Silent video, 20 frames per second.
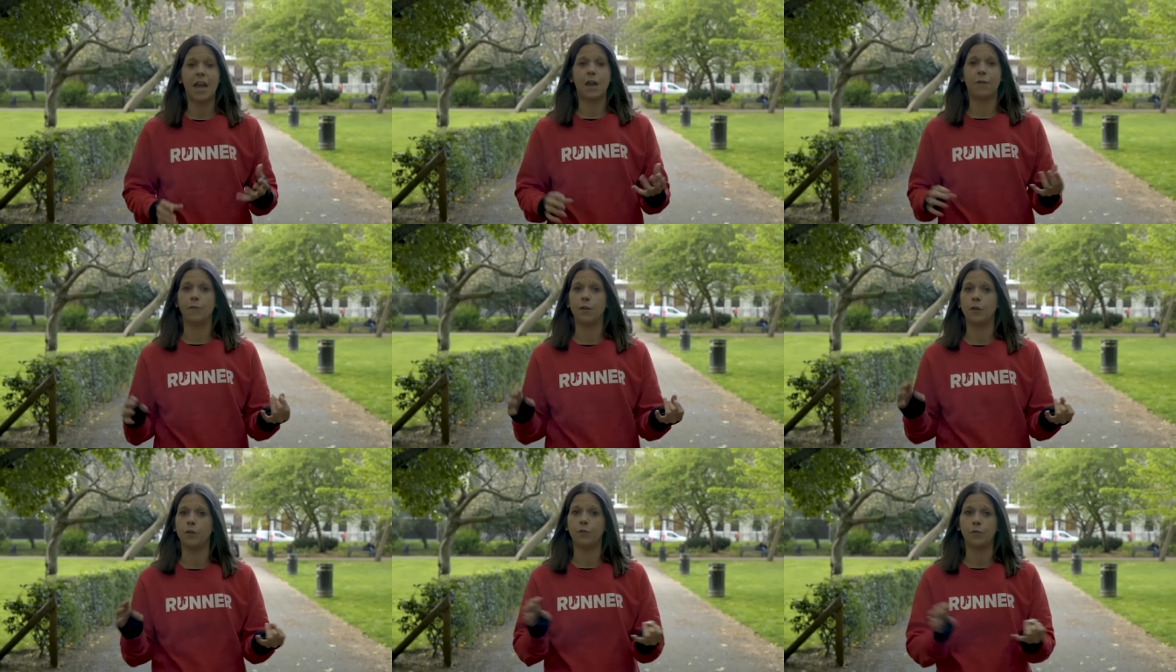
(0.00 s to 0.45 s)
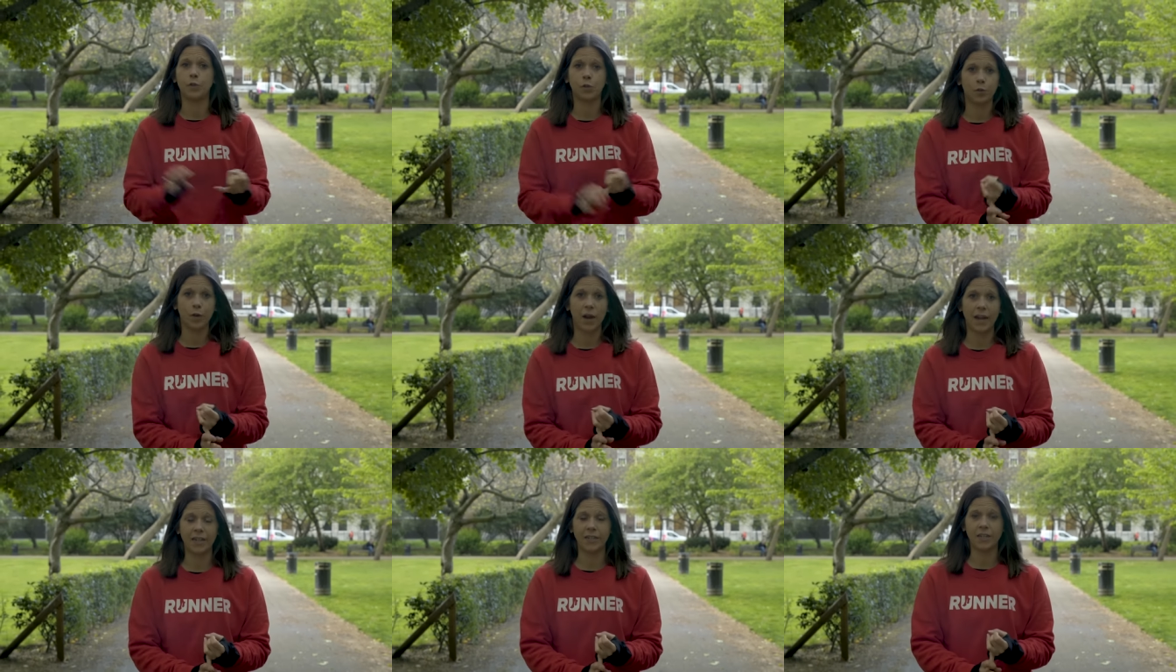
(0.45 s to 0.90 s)
if you've
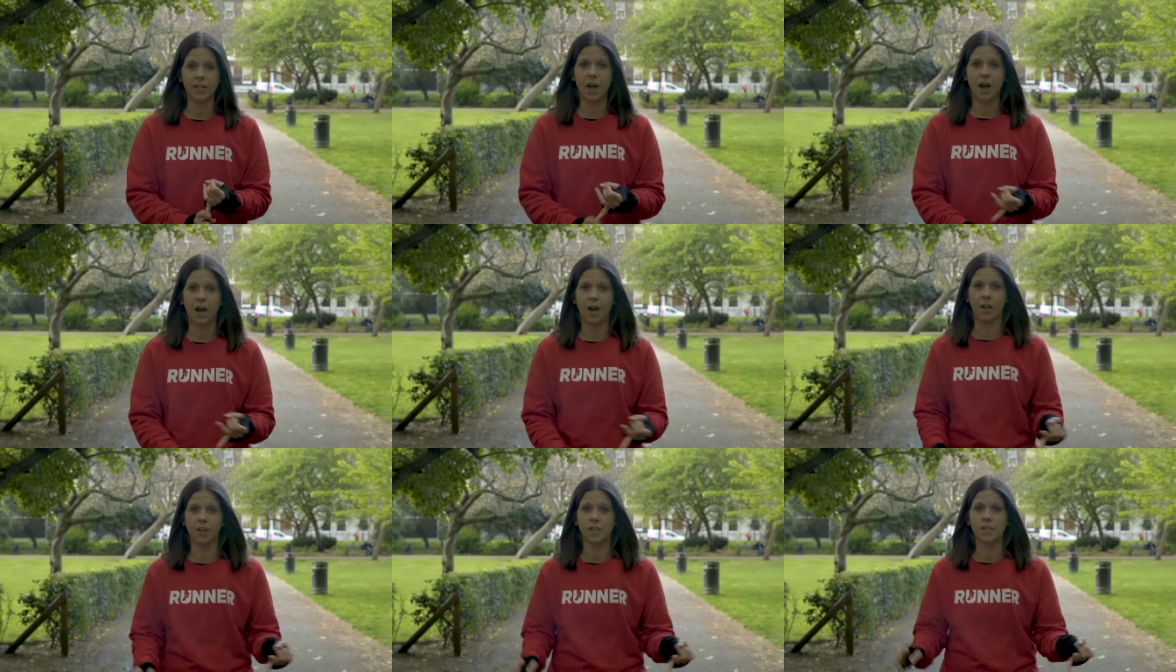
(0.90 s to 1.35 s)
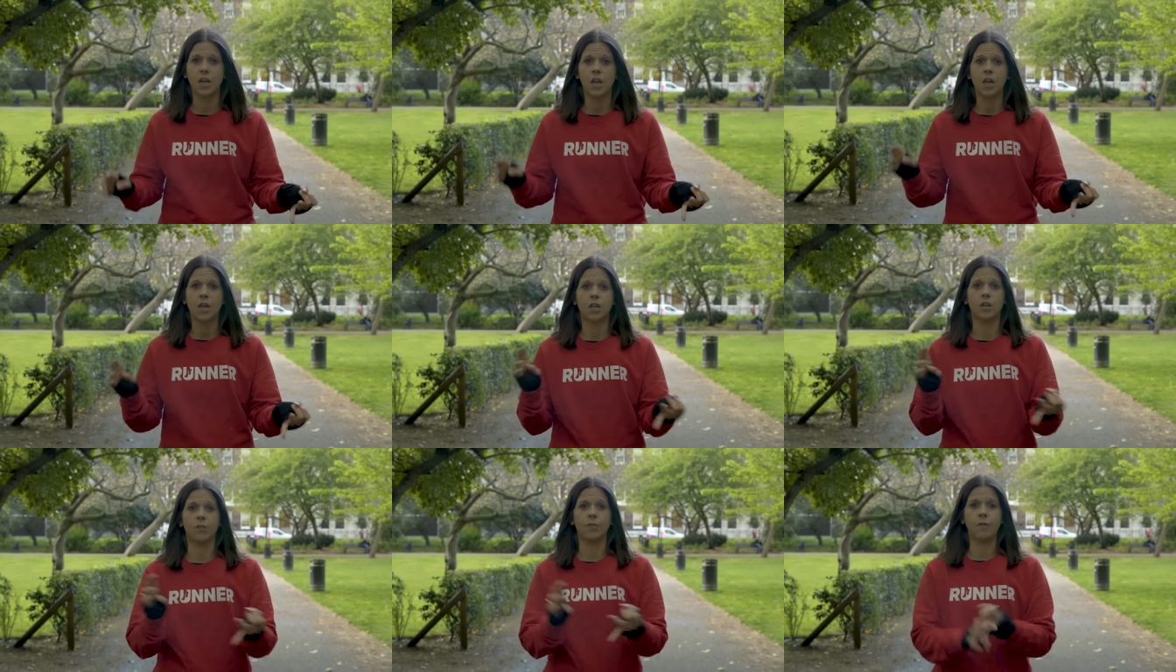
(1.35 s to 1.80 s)
trained hard,
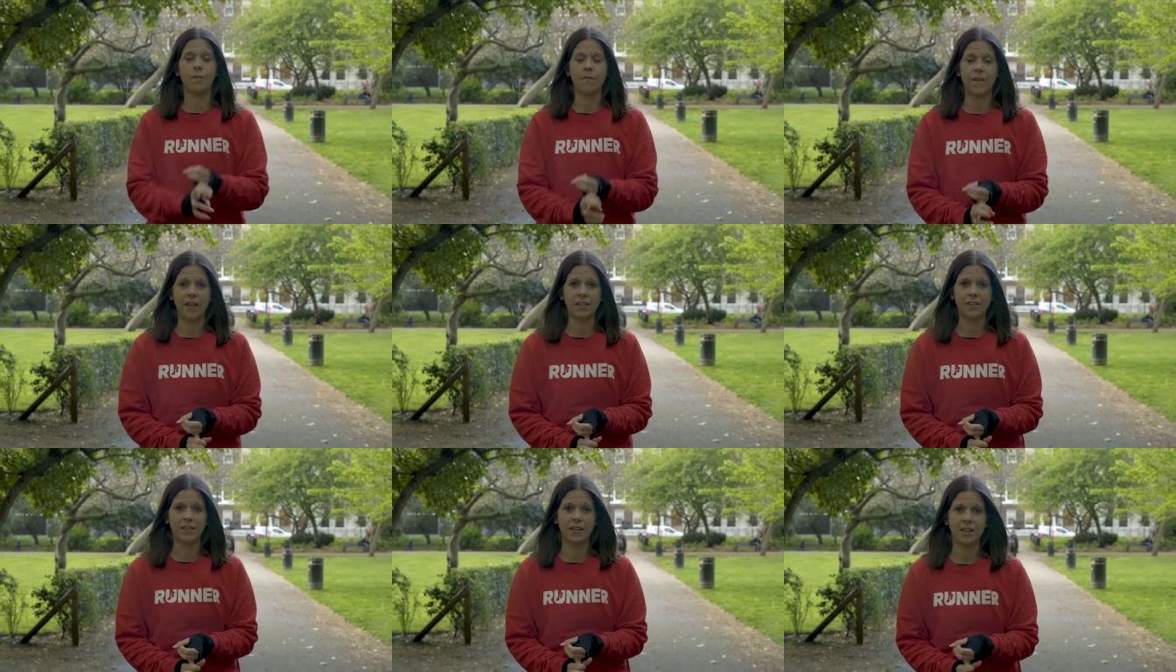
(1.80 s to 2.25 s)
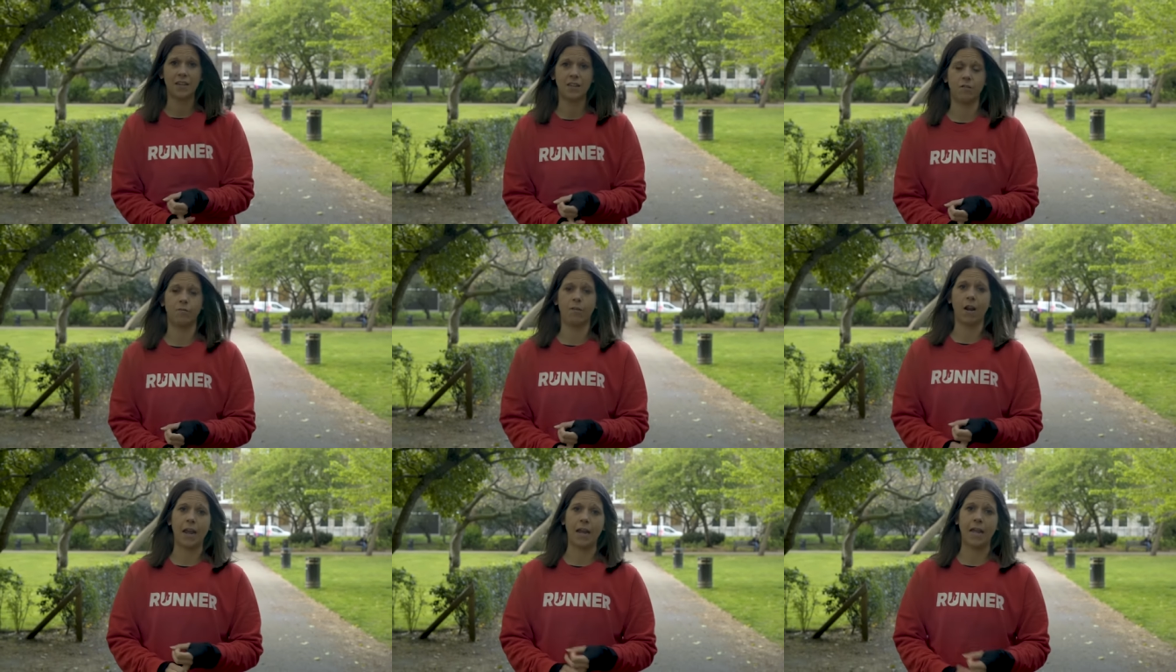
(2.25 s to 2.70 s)
you've invested in
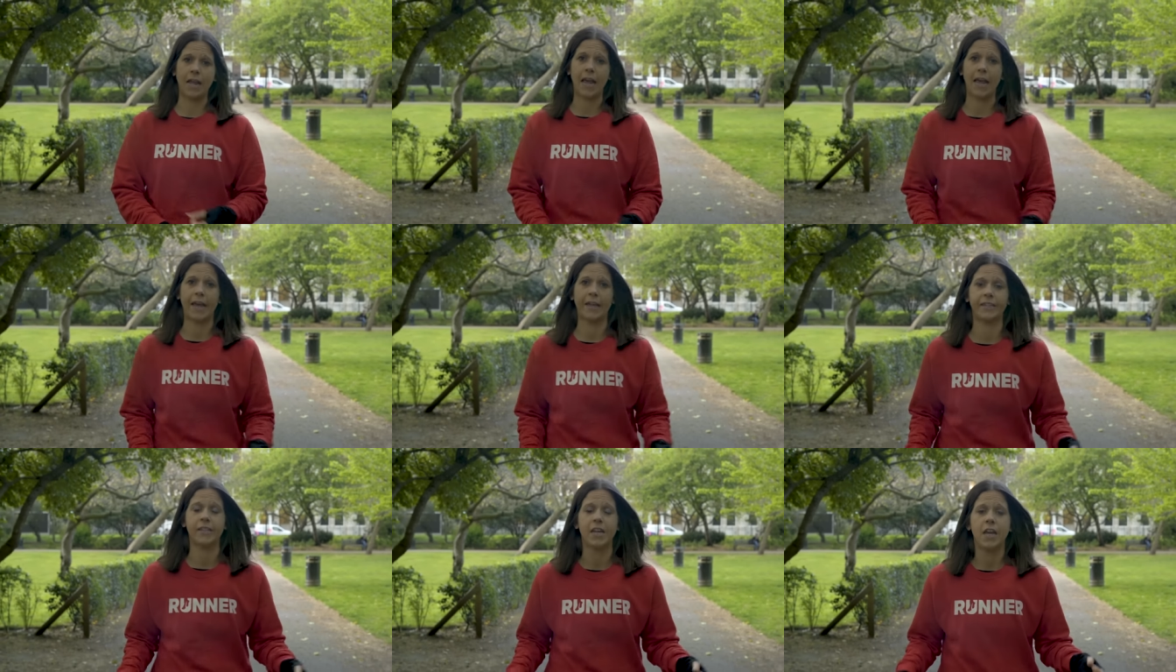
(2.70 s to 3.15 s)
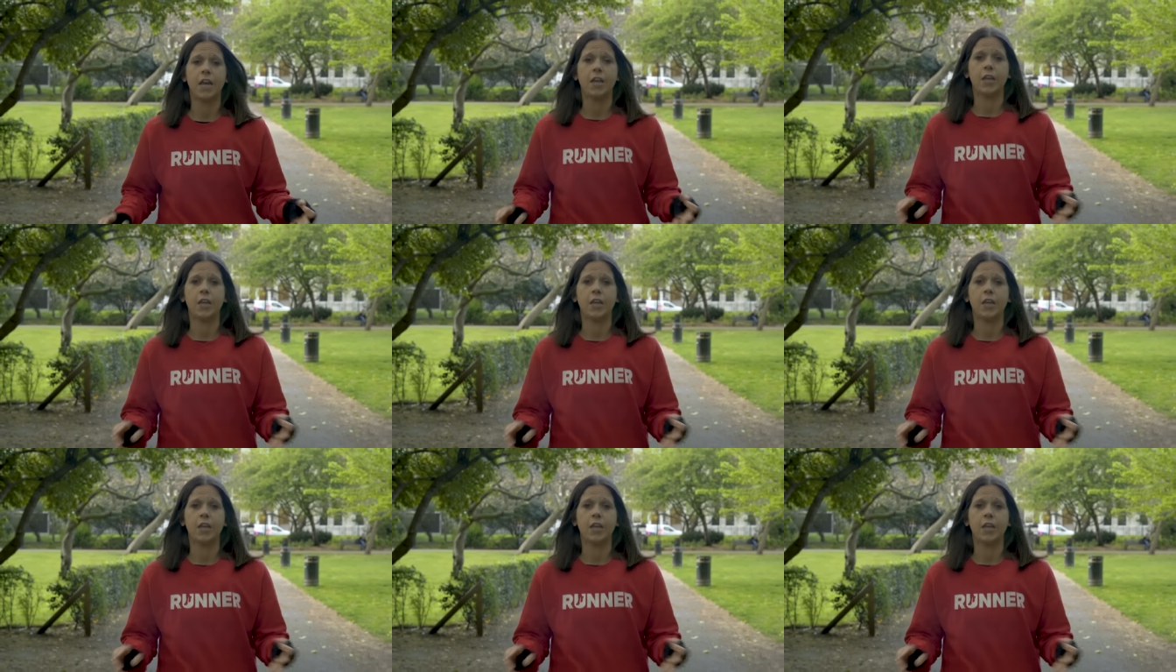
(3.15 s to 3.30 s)
the right kit,